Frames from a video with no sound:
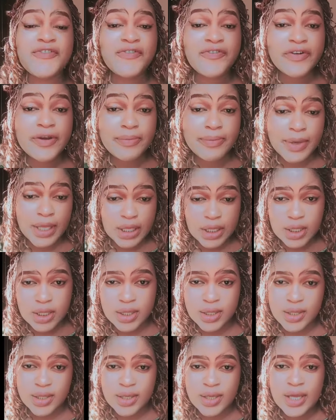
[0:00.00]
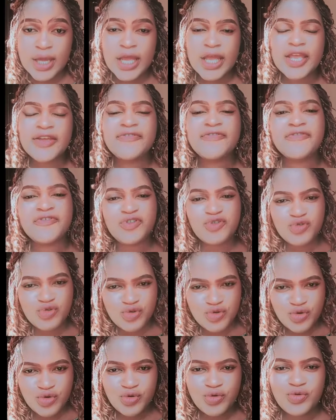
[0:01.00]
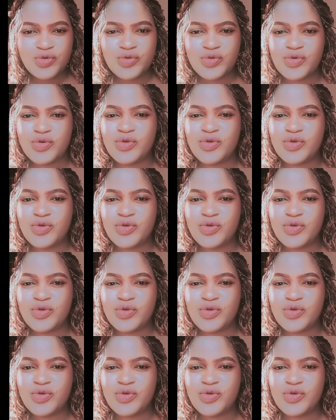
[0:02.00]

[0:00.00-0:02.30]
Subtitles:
Free Milk. If you know